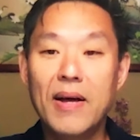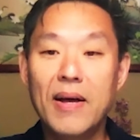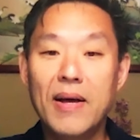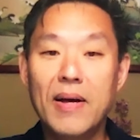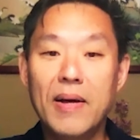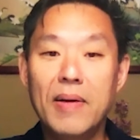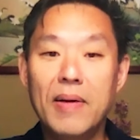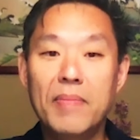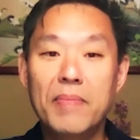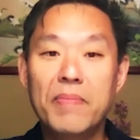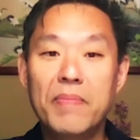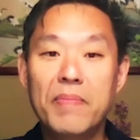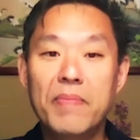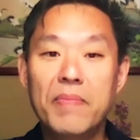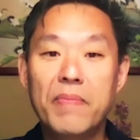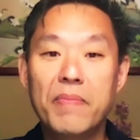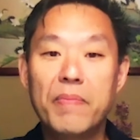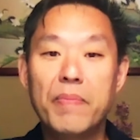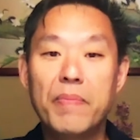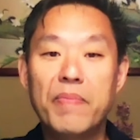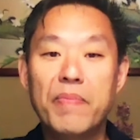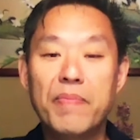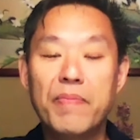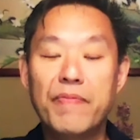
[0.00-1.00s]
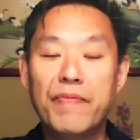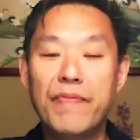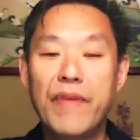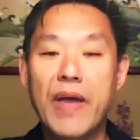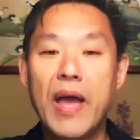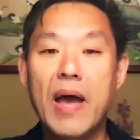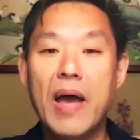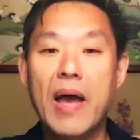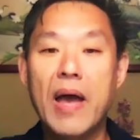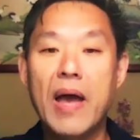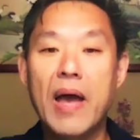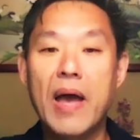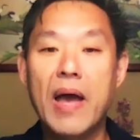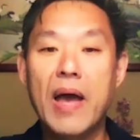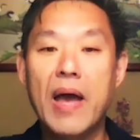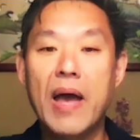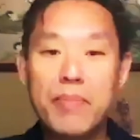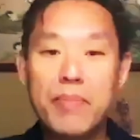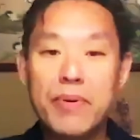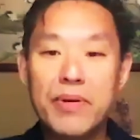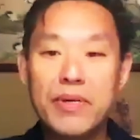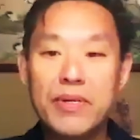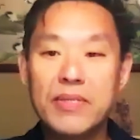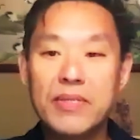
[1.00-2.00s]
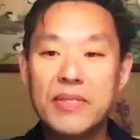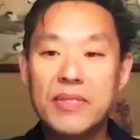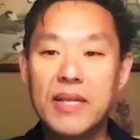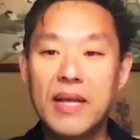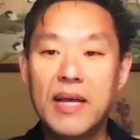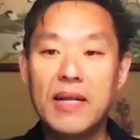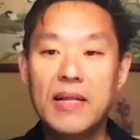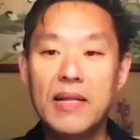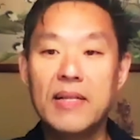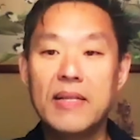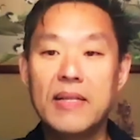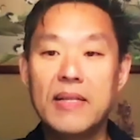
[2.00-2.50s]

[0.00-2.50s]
Um, Family members that